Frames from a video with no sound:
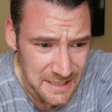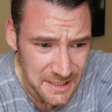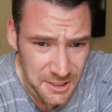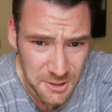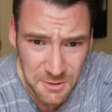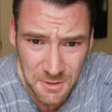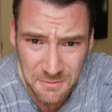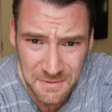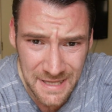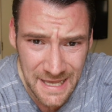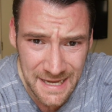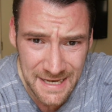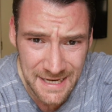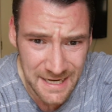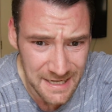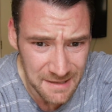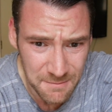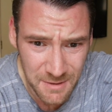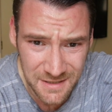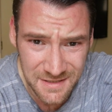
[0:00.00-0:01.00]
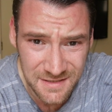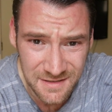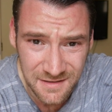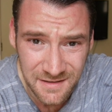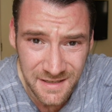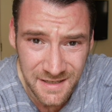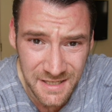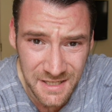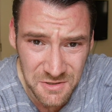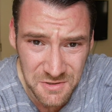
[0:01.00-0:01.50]
you don't gain any
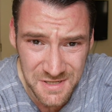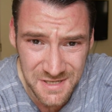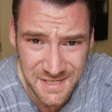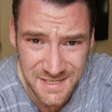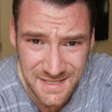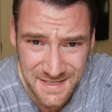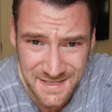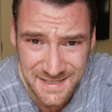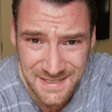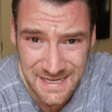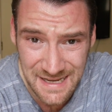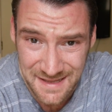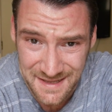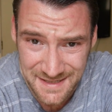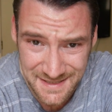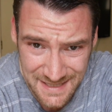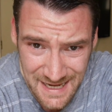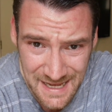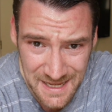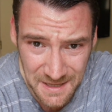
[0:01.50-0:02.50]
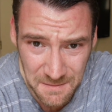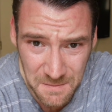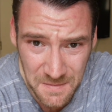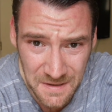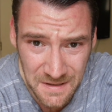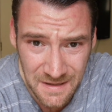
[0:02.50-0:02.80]
muscle, you just stay the same.